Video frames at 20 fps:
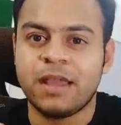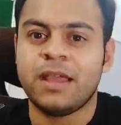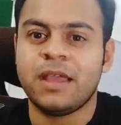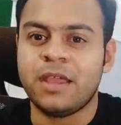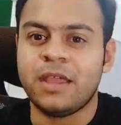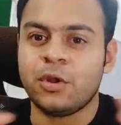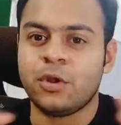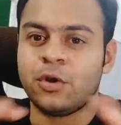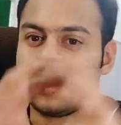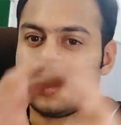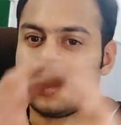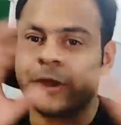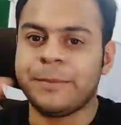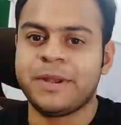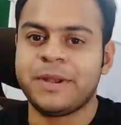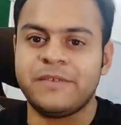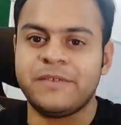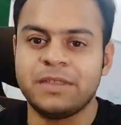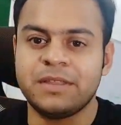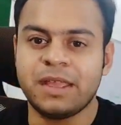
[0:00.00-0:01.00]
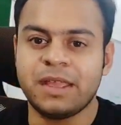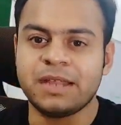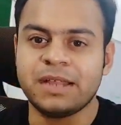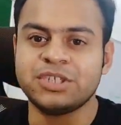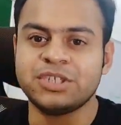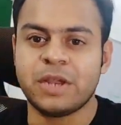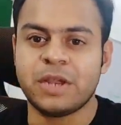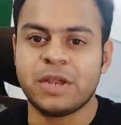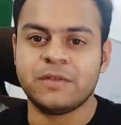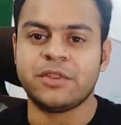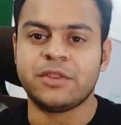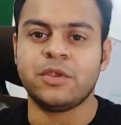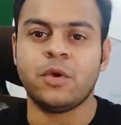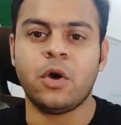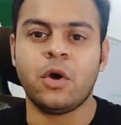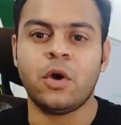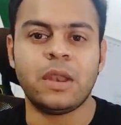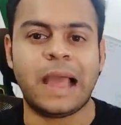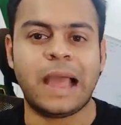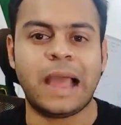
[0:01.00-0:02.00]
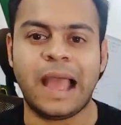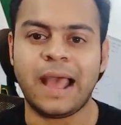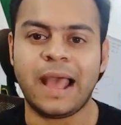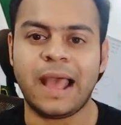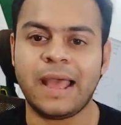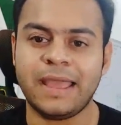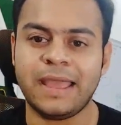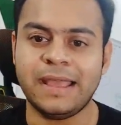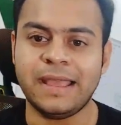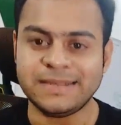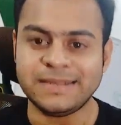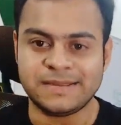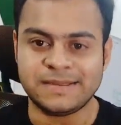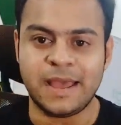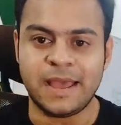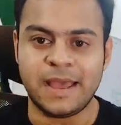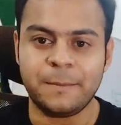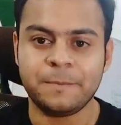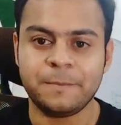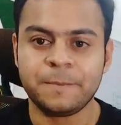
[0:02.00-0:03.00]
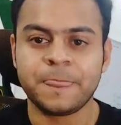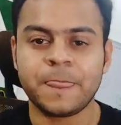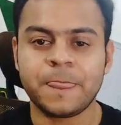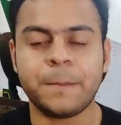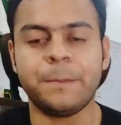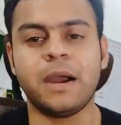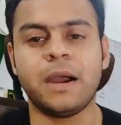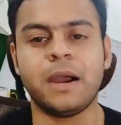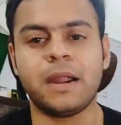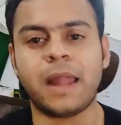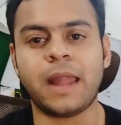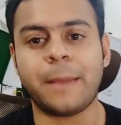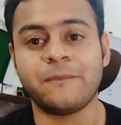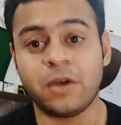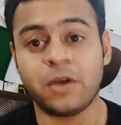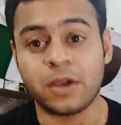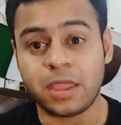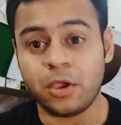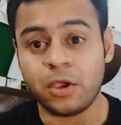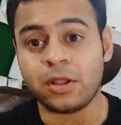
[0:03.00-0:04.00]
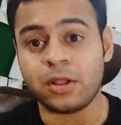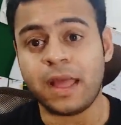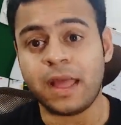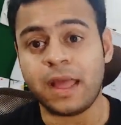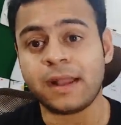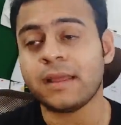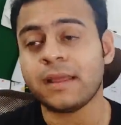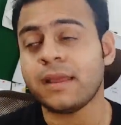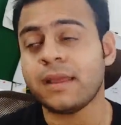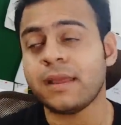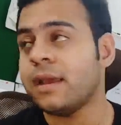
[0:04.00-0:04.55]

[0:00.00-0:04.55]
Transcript: document everything and share with you all ASAP. But I'm working on that,